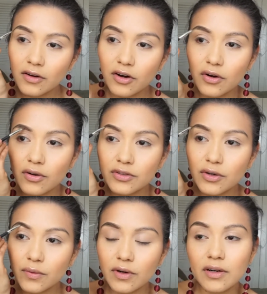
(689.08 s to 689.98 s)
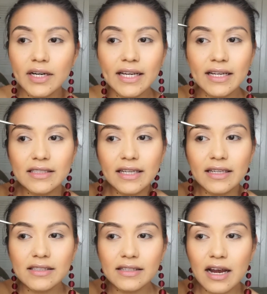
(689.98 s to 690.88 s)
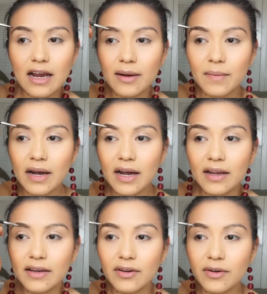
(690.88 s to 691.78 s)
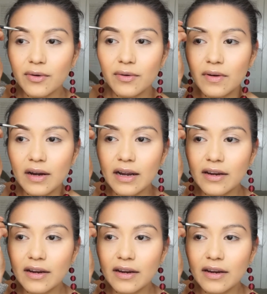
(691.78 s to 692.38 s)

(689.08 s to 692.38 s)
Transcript: girl, don't worry, it takes time. I know.